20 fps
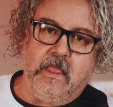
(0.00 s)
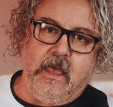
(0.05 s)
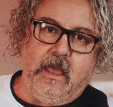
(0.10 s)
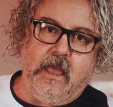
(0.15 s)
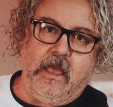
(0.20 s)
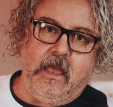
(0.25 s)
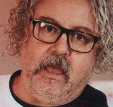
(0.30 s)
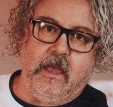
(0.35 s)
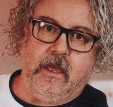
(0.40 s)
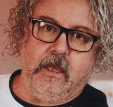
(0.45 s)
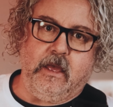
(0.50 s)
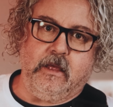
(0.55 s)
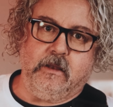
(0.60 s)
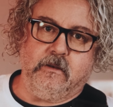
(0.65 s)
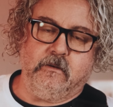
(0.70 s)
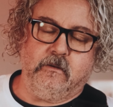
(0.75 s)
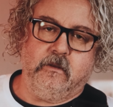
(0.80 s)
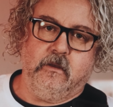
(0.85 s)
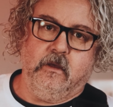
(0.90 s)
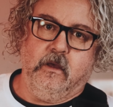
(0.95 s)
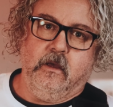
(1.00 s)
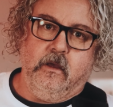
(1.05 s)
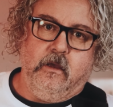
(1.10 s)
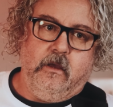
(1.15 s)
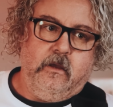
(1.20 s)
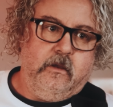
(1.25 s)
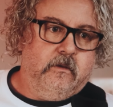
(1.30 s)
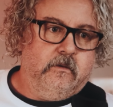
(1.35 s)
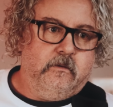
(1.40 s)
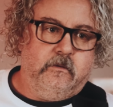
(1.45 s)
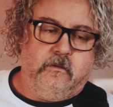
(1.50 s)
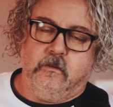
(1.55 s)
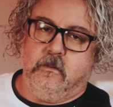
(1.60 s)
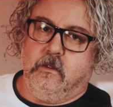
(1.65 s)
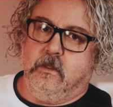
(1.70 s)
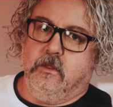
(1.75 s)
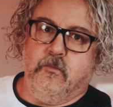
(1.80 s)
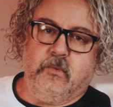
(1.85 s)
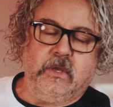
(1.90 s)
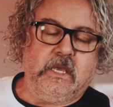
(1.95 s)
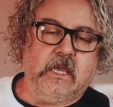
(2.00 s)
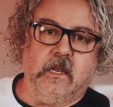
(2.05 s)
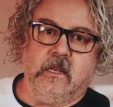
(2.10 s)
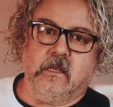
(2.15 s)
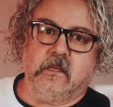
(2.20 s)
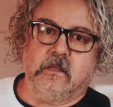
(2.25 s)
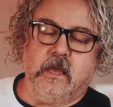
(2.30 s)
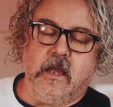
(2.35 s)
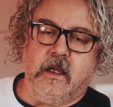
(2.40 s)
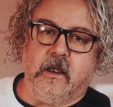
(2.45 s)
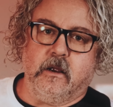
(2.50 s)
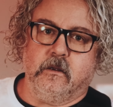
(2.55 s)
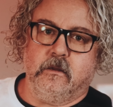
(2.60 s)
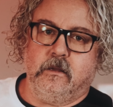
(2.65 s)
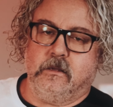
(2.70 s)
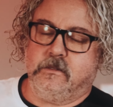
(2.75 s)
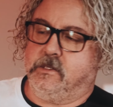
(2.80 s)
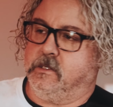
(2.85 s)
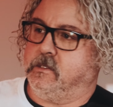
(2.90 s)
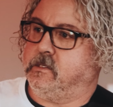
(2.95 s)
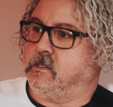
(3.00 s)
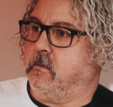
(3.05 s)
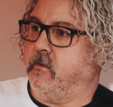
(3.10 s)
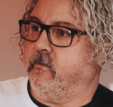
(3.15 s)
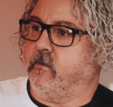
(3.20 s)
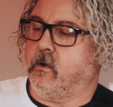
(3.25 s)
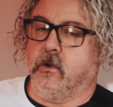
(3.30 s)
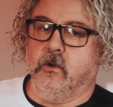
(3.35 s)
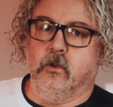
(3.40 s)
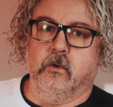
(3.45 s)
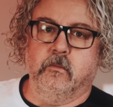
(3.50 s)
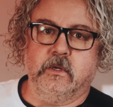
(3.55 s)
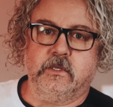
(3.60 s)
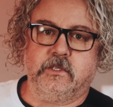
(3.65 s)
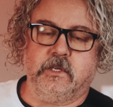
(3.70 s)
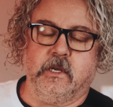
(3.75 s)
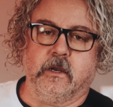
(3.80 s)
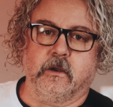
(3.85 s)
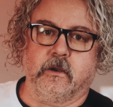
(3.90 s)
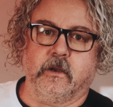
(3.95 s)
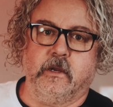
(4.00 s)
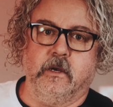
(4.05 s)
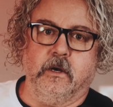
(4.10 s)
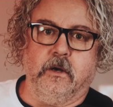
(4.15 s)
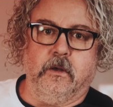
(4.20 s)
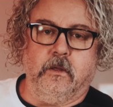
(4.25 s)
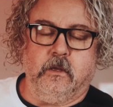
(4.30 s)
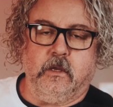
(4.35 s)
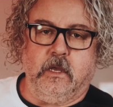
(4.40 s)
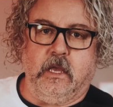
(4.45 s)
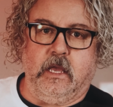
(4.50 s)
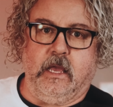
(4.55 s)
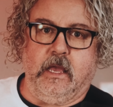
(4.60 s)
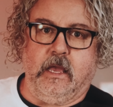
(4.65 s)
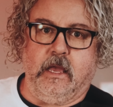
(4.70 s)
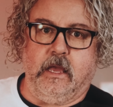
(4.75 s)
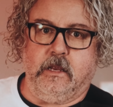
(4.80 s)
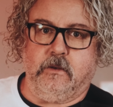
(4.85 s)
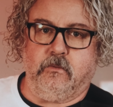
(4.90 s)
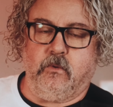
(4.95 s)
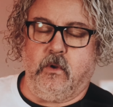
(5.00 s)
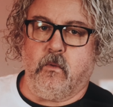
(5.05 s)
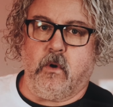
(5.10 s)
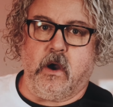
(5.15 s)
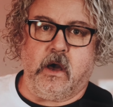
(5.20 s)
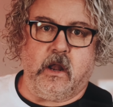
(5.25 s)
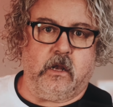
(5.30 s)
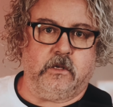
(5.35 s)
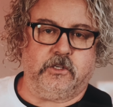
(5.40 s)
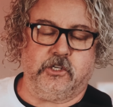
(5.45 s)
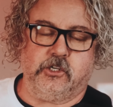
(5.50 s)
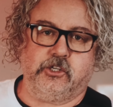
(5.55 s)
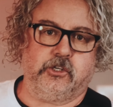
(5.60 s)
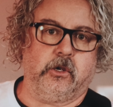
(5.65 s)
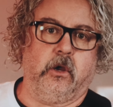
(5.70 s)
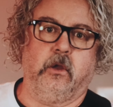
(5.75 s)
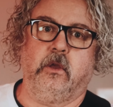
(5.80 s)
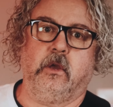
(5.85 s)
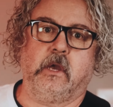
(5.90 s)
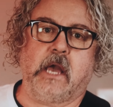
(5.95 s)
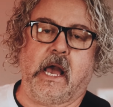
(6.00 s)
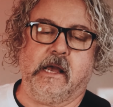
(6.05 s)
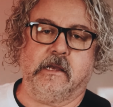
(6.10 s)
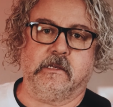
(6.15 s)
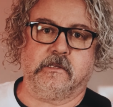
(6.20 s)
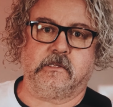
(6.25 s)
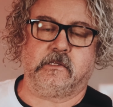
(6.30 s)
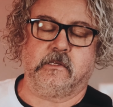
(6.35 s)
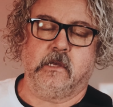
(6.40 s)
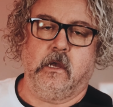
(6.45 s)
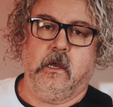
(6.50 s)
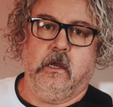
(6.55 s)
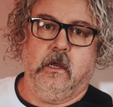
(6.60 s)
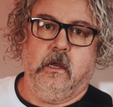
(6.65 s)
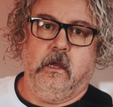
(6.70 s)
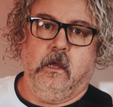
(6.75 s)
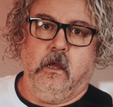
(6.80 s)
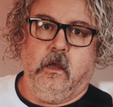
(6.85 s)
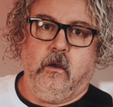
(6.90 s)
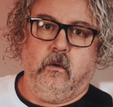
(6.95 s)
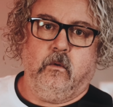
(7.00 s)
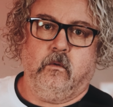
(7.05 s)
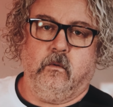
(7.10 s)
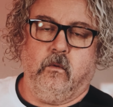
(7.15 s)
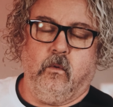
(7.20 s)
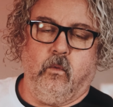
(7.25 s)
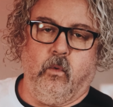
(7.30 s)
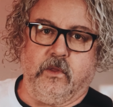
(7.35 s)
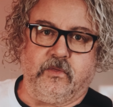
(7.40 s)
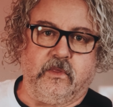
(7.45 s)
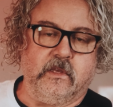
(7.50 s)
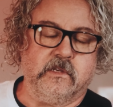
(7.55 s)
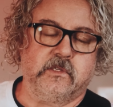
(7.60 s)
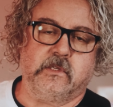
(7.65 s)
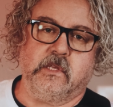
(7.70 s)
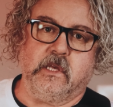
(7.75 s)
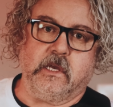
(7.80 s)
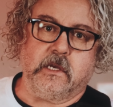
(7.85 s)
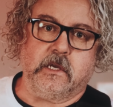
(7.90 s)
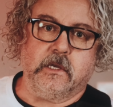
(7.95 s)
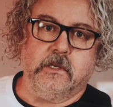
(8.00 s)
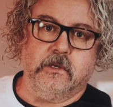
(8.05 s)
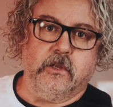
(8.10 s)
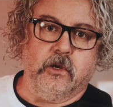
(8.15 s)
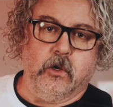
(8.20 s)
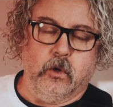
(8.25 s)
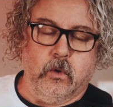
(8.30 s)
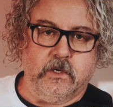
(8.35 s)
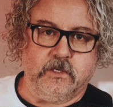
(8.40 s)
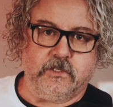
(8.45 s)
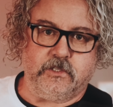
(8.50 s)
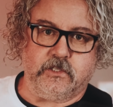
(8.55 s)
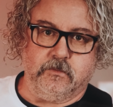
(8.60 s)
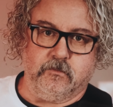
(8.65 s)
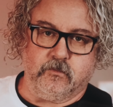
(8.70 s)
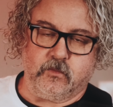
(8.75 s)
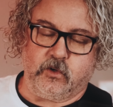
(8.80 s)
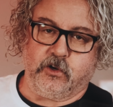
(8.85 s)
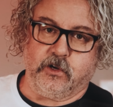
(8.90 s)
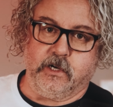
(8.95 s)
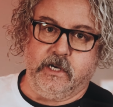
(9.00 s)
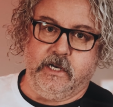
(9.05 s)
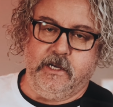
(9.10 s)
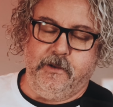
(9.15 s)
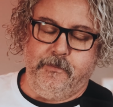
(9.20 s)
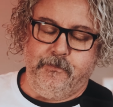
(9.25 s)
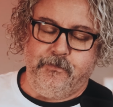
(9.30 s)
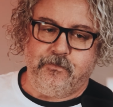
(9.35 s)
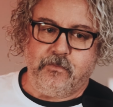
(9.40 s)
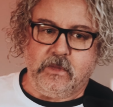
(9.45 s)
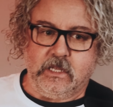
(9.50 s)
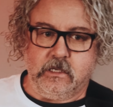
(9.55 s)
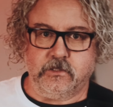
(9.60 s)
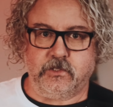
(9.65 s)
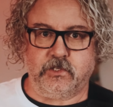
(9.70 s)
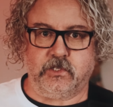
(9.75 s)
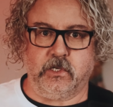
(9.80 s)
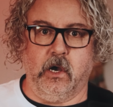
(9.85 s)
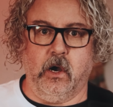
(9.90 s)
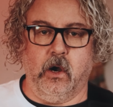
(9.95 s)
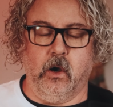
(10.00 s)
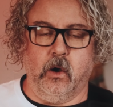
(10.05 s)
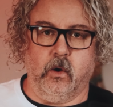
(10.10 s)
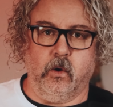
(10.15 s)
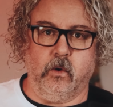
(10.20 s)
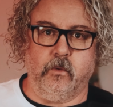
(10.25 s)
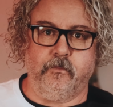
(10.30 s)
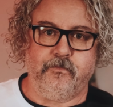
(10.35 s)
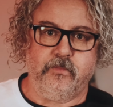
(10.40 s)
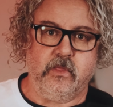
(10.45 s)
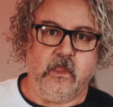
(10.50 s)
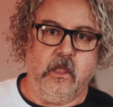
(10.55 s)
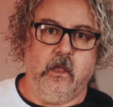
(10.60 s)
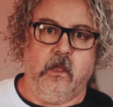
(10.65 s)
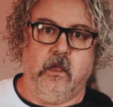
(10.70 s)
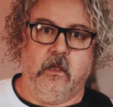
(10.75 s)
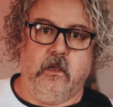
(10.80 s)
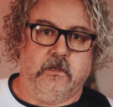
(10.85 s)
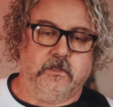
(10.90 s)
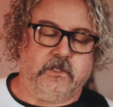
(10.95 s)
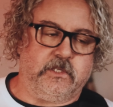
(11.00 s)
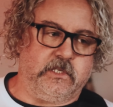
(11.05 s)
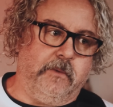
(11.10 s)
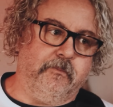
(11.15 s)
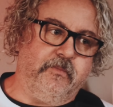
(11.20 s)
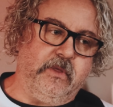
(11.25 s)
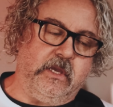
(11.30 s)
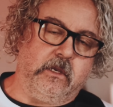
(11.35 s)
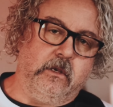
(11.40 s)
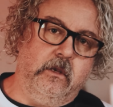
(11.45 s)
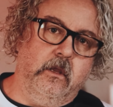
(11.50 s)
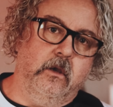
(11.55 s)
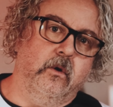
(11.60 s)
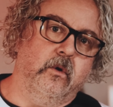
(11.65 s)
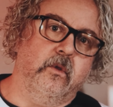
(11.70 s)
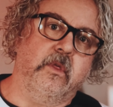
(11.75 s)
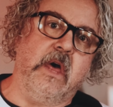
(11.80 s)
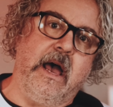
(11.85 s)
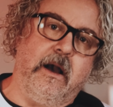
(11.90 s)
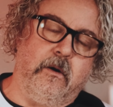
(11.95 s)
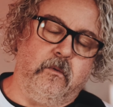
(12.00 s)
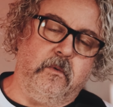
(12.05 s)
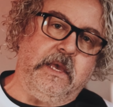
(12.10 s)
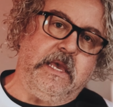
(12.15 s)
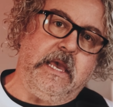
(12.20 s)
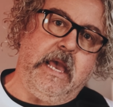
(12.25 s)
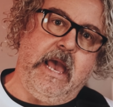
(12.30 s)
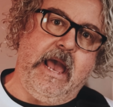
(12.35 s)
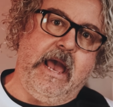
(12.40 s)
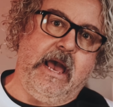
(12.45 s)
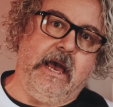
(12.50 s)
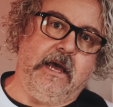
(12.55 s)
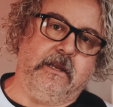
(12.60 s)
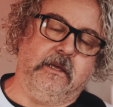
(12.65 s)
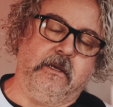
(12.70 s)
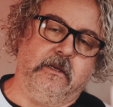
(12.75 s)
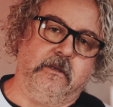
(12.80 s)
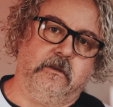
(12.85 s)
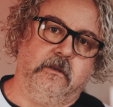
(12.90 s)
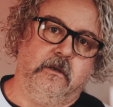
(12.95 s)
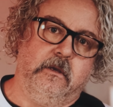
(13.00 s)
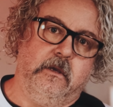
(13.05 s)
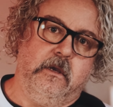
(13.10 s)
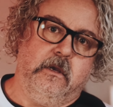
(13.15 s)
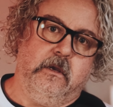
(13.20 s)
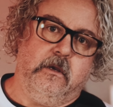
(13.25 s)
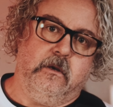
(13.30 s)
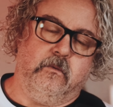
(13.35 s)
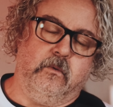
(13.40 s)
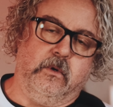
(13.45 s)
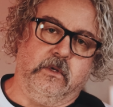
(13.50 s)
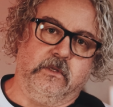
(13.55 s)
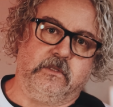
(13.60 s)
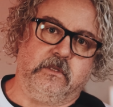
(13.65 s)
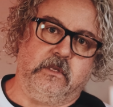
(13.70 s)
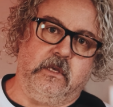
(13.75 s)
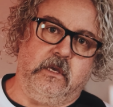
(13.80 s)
and in the beginning there, it's just some of our new material, and we want to just show you guys what this thing can do with some grit. So something new that we added was